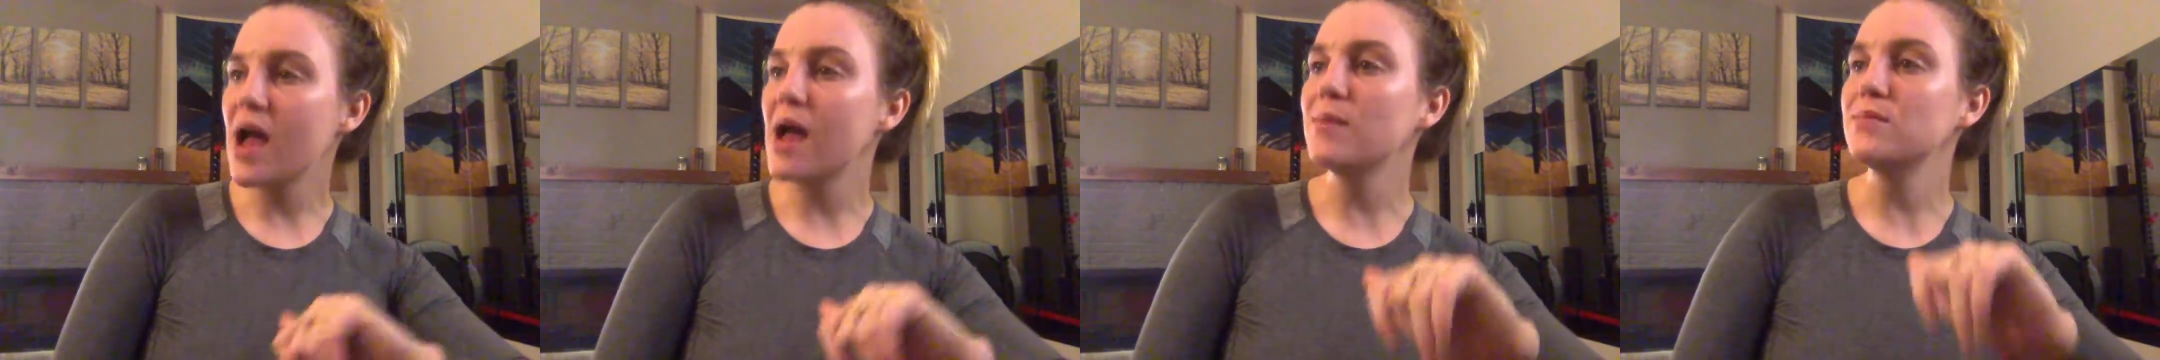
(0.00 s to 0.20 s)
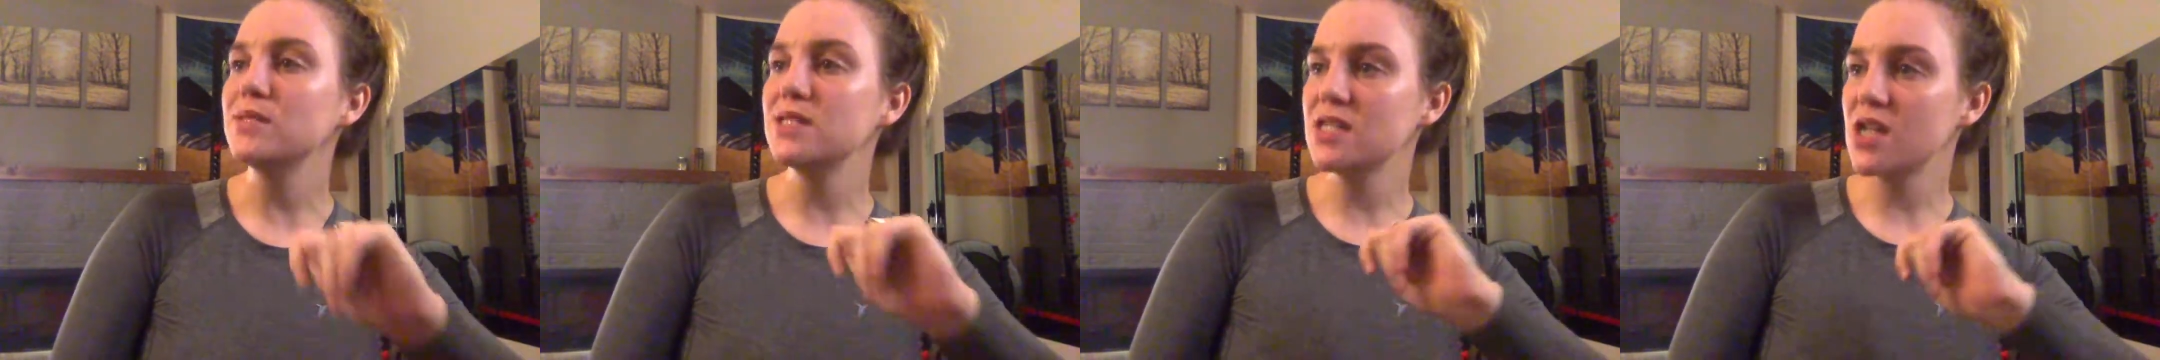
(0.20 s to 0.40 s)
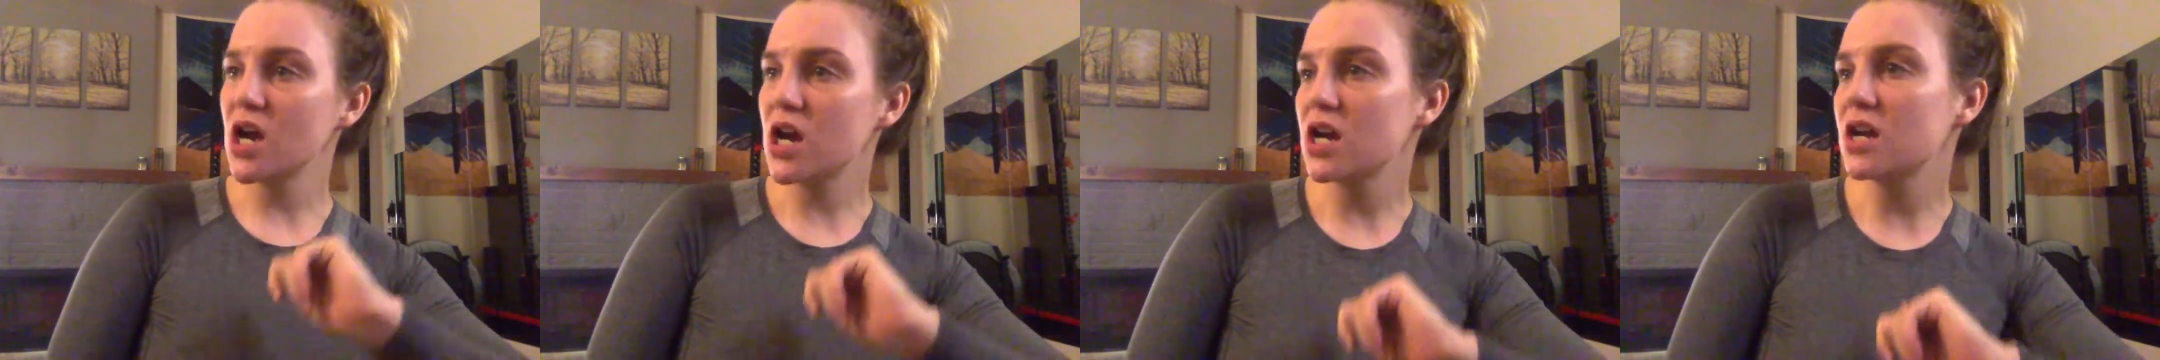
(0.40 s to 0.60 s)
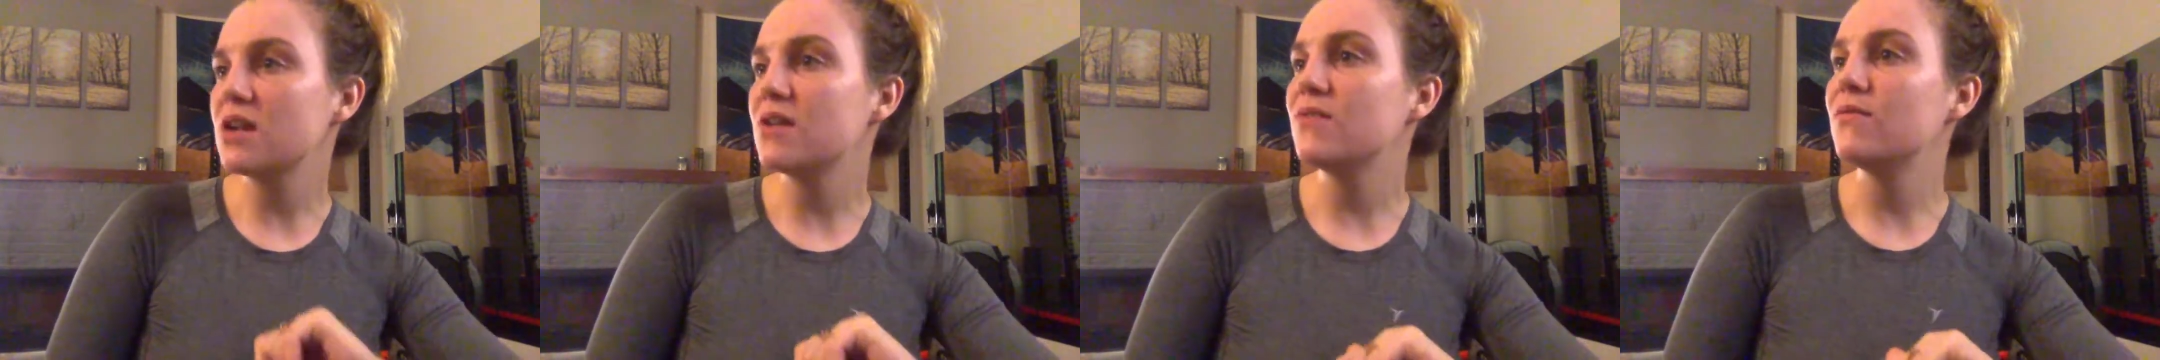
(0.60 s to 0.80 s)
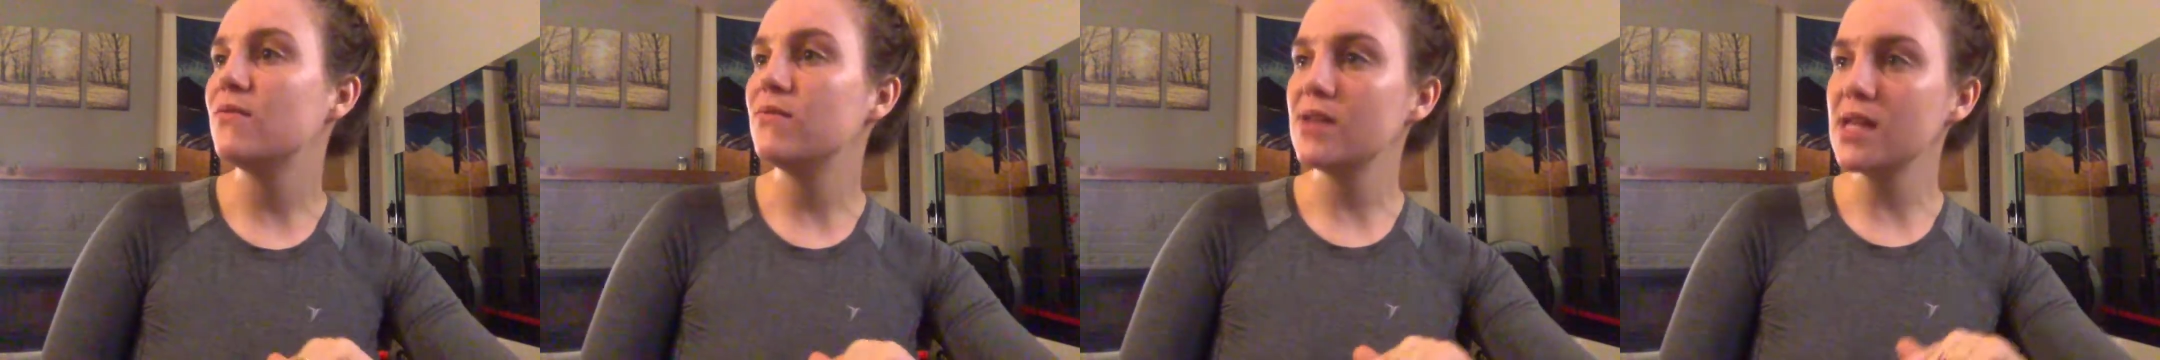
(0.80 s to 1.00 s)
I'm starting
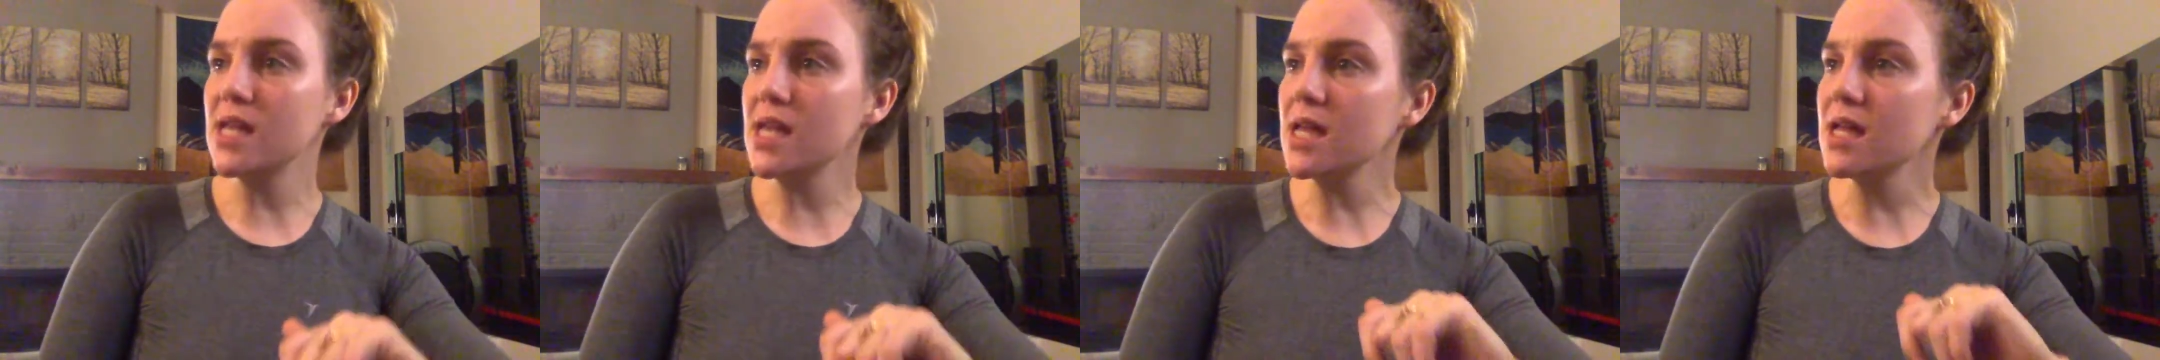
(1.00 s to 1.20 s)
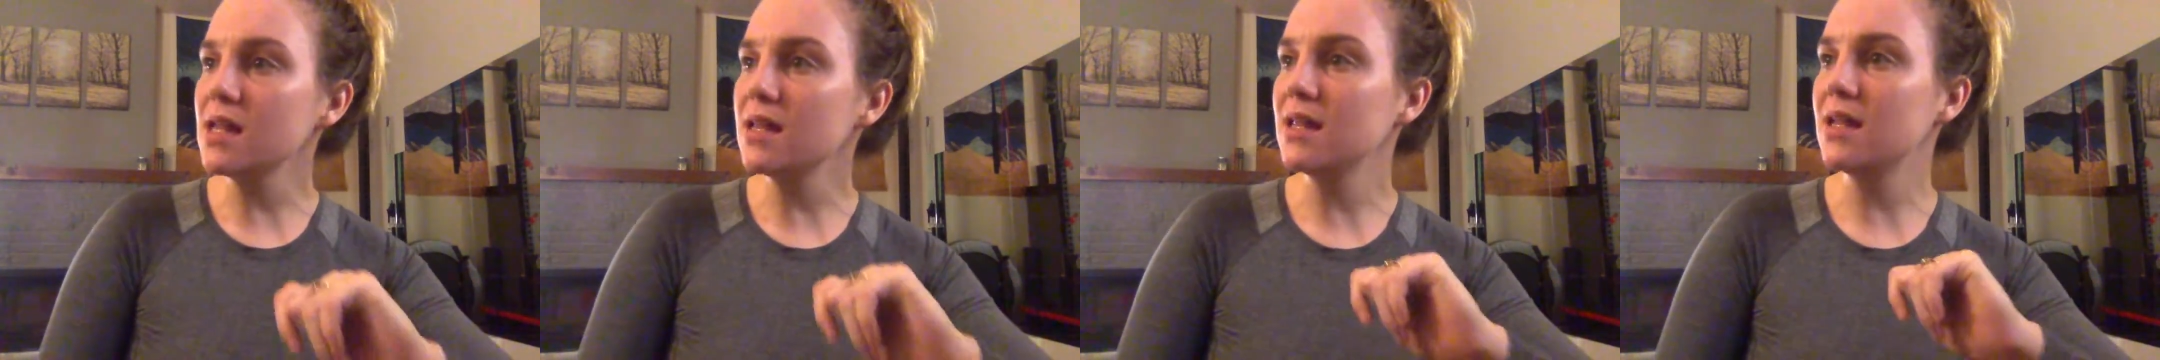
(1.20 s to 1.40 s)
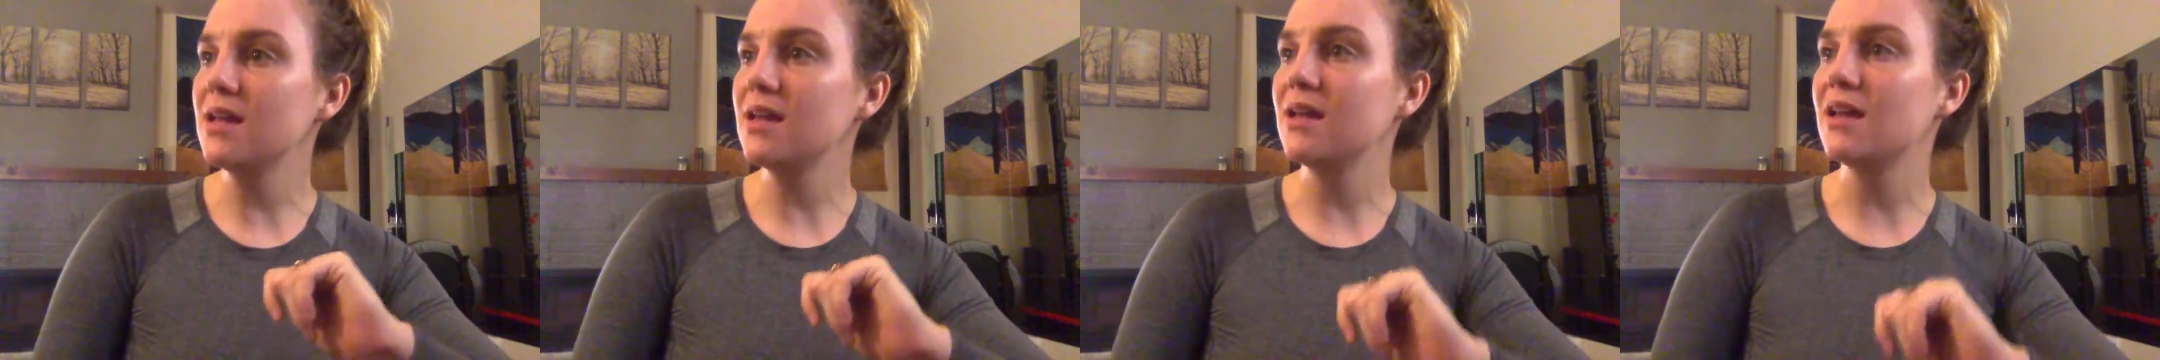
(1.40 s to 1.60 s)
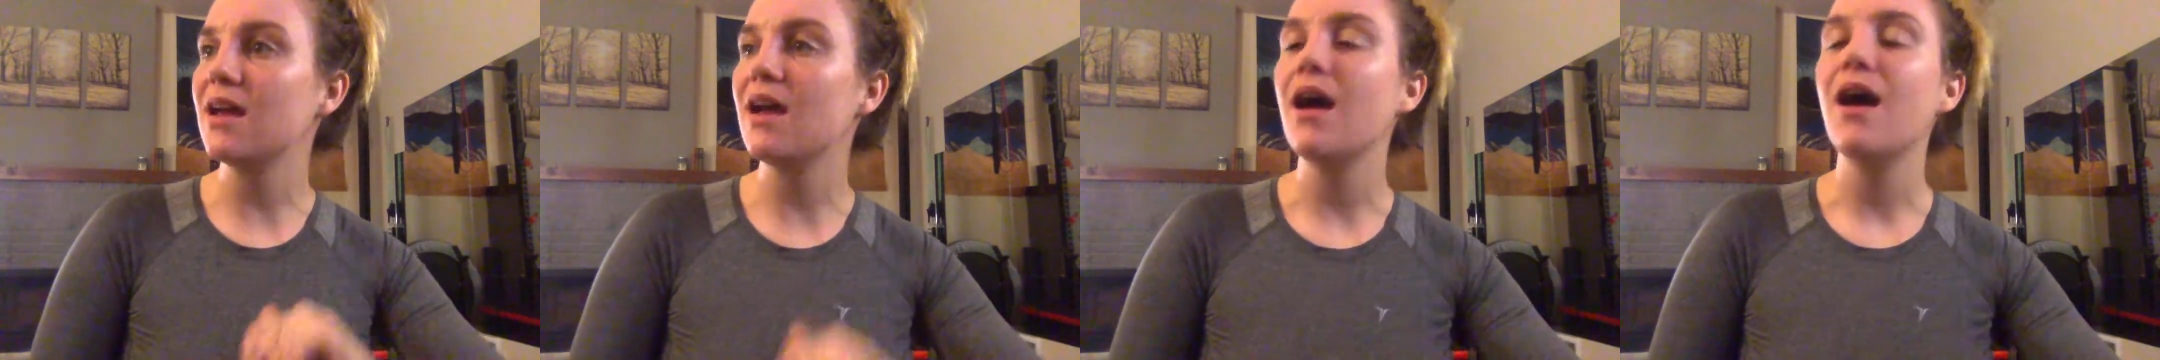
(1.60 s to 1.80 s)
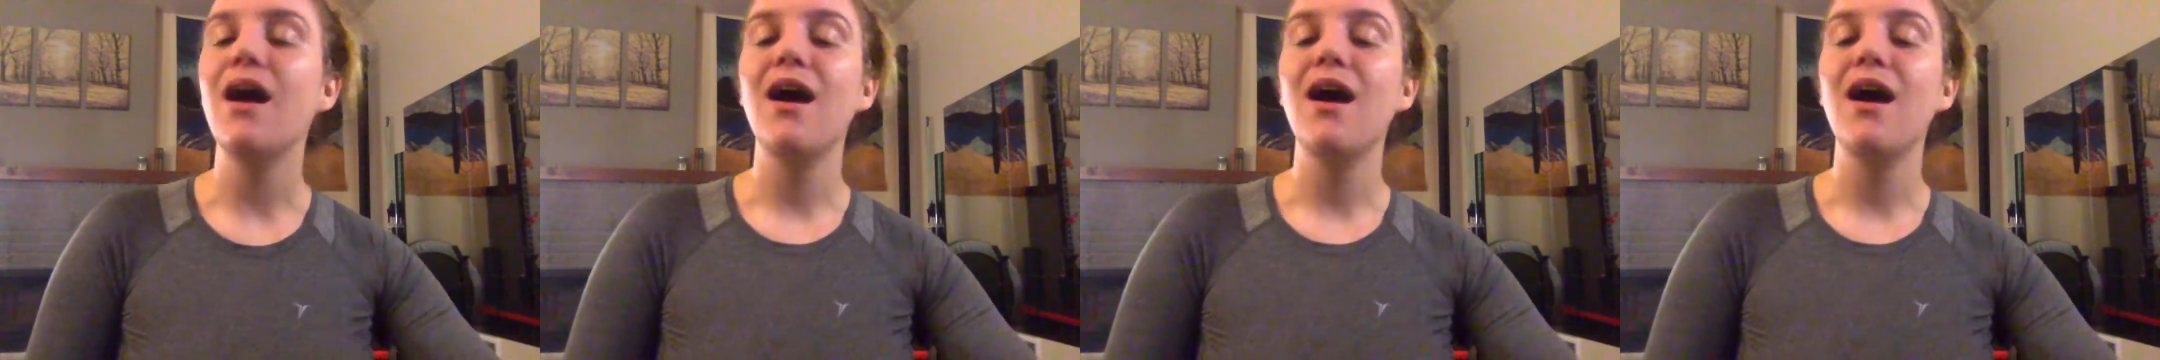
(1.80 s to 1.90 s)
to feel it.